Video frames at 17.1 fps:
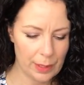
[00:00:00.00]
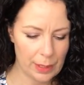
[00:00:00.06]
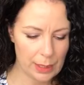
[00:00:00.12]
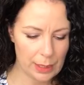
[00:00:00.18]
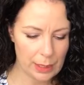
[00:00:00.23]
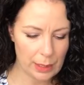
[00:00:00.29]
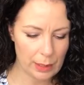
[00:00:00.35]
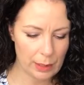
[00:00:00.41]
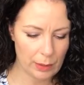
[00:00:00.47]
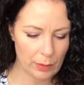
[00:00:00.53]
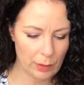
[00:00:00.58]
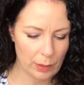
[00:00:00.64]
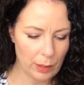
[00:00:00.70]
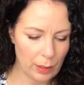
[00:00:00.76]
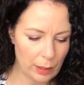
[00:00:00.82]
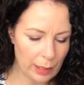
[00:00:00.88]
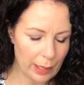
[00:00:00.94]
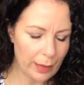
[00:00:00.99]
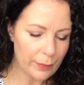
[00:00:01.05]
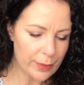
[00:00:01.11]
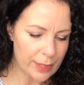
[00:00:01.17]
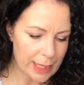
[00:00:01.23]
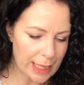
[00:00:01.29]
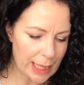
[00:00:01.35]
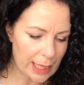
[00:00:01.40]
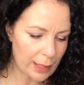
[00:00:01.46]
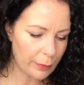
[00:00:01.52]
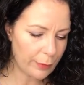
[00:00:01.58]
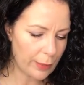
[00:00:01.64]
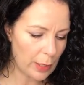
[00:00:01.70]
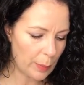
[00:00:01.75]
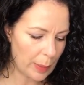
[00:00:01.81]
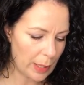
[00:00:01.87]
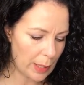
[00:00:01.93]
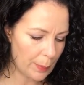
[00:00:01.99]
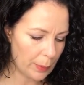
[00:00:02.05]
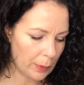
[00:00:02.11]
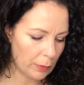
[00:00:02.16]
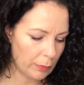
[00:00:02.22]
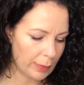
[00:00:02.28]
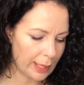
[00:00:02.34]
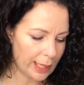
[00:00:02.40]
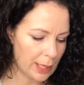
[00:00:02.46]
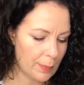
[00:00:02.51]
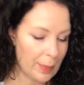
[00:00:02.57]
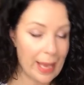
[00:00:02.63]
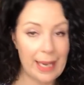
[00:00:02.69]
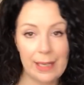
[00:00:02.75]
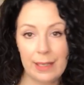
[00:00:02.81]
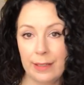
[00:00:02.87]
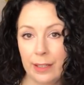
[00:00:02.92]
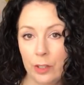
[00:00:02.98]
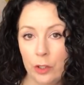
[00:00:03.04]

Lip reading: So I've seen a few people recommend